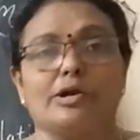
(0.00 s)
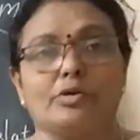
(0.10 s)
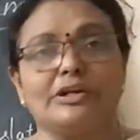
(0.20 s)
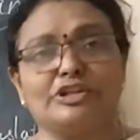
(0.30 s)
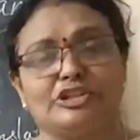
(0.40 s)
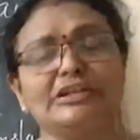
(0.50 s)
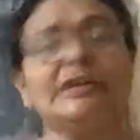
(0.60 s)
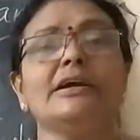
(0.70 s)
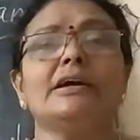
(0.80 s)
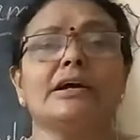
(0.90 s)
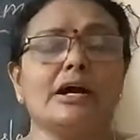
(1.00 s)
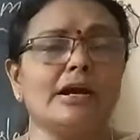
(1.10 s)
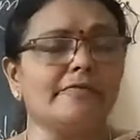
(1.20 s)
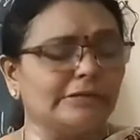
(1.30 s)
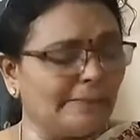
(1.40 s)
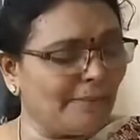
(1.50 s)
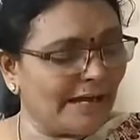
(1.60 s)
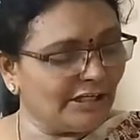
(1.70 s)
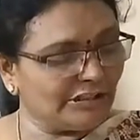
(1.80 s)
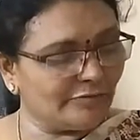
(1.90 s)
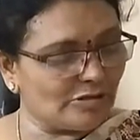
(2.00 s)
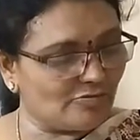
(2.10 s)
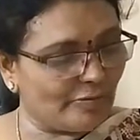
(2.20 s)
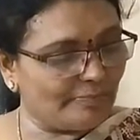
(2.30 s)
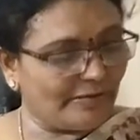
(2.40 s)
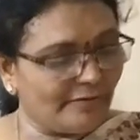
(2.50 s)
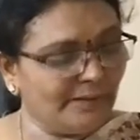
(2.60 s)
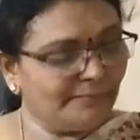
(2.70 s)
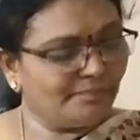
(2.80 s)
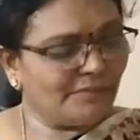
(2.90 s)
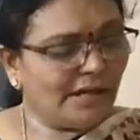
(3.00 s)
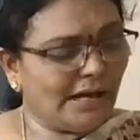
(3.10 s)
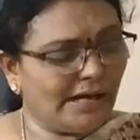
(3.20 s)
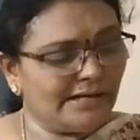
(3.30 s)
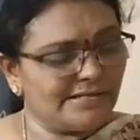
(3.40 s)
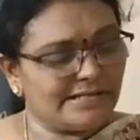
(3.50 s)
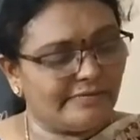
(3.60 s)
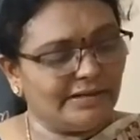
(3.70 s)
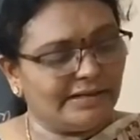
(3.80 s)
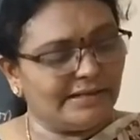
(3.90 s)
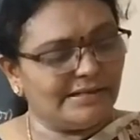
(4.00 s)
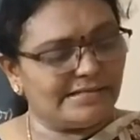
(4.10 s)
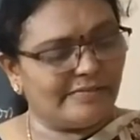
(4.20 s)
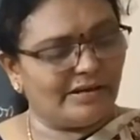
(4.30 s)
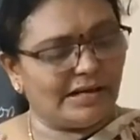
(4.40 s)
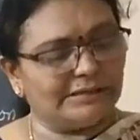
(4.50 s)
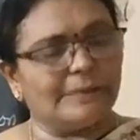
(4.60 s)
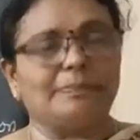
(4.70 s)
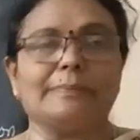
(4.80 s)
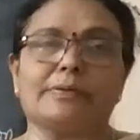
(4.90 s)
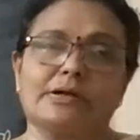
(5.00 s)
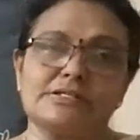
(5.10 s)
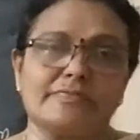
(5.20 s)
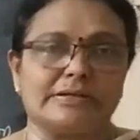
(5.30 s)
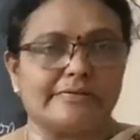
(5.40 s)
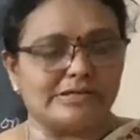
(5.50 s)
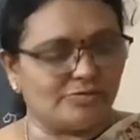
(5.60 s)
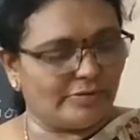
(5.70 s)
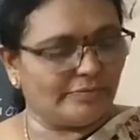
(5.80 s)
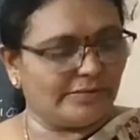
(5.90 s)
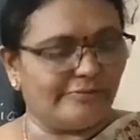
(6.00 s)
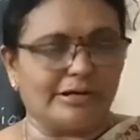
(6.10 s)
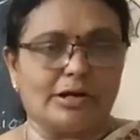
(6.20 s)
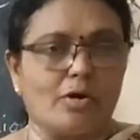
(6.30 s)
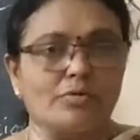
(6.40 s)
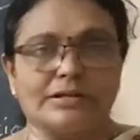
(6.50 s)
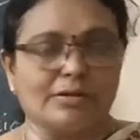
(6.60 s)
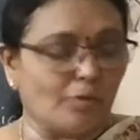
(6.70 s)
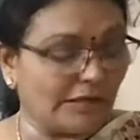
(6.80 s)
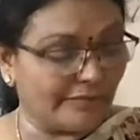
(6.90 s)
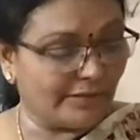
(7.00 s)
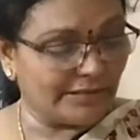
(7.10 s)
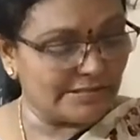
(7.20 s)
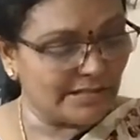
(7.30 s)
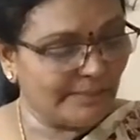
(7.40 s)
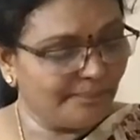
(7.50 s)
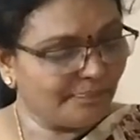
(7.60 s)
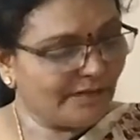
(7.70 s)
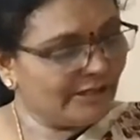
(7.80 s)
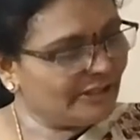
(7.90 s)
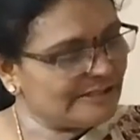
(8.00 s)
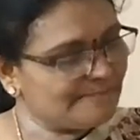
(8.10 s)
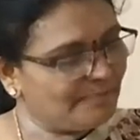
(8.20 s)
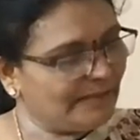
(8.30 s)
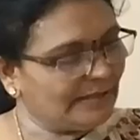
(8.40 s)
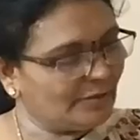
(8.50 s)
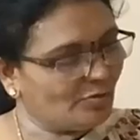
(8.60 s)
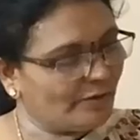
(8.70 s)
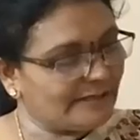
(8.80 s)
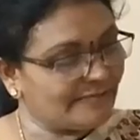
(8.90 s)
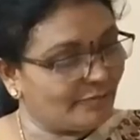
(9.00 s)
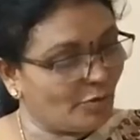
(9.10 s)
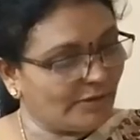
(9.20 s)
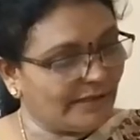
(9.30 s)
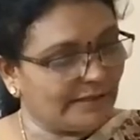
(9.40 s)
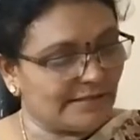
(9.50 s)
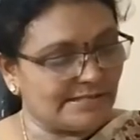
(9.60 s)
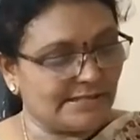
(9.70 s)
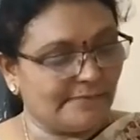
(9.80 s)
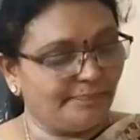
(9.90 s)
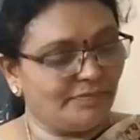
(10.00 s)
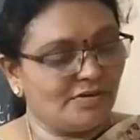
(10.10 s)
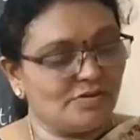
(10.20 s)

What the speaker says: Not only she, along with her parents, she was swept away. And 77 other people also, that they were swept, they were drowned in the water, we can say. She spent 2 days floating in the sea.